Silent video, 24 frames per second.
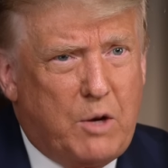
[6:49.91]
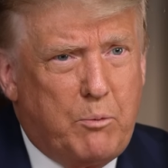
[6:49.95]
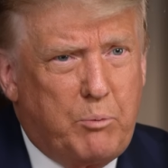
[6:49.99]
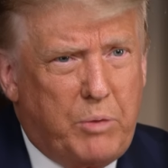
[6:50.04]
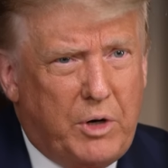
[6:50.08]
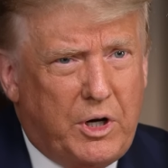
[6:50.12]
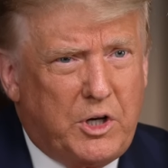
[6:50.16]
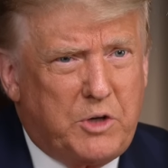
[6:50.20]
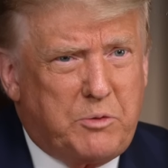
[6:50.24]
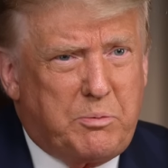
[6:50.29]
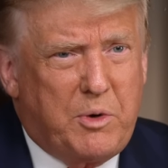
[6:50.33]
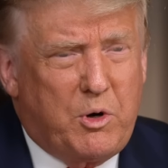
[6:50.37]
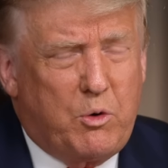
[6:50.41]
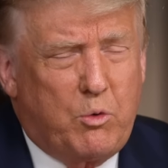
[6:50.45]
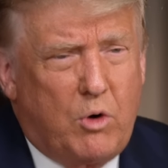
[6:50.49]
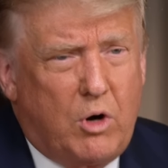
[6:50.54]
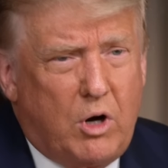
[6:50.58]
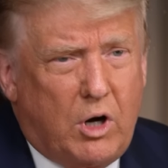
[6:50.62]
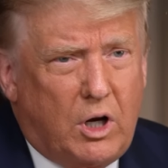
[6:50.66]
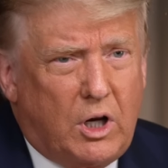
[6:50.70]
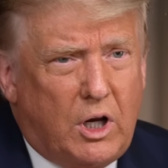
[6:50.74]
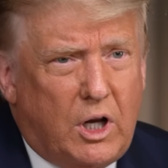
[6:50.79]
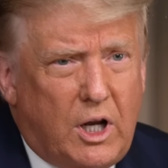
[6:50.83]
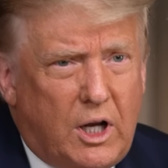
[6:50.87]
I, him, but he's has been
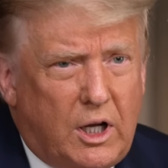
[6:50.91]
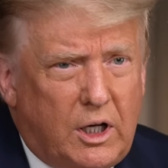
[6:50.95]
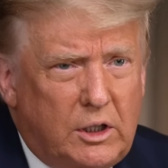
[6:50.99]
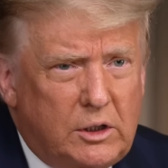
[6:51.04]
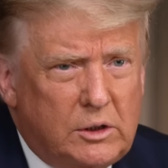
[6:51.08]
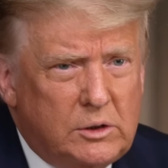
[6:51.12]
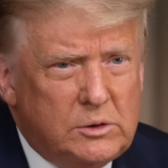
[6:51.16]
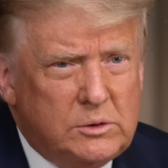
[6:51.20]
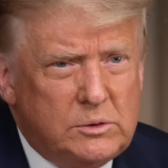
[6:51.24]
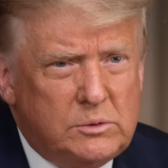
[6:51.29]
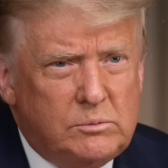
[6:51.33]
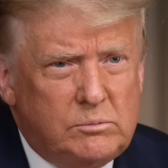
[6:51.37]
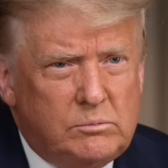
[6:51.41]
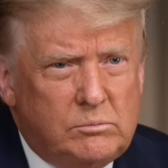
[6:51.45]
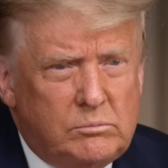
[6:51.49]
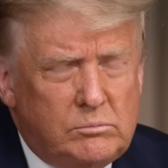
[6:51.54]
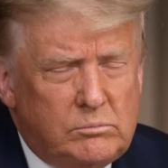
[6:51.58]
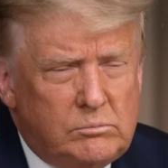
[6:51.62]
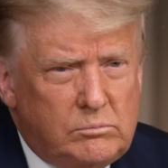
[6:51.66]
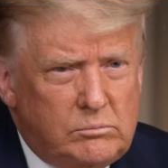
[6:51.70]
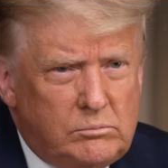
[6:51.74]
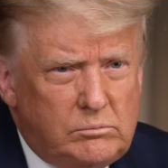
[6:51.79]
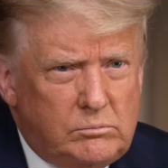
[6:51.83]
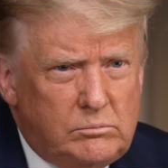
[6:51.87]
wrong. I wonder
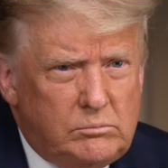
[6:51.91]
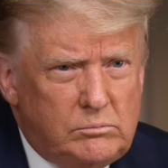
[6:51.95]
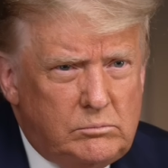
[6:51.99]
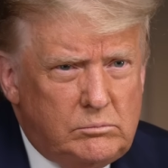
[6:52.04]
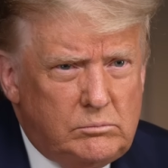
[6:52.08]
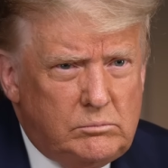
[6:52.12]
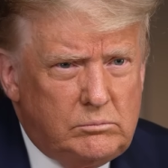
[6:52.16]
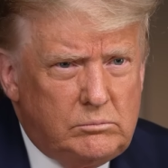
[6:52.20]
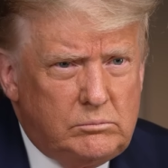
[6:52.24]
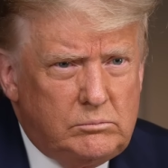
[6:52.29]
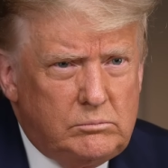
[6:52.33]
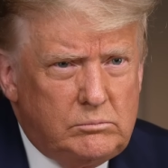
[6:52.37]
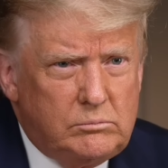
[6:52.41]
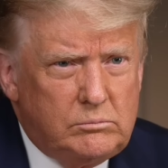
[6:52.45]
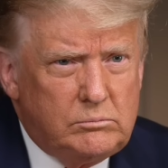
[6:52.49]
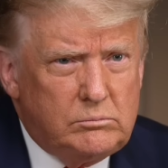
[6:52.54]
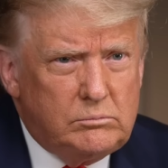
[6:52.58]
if you think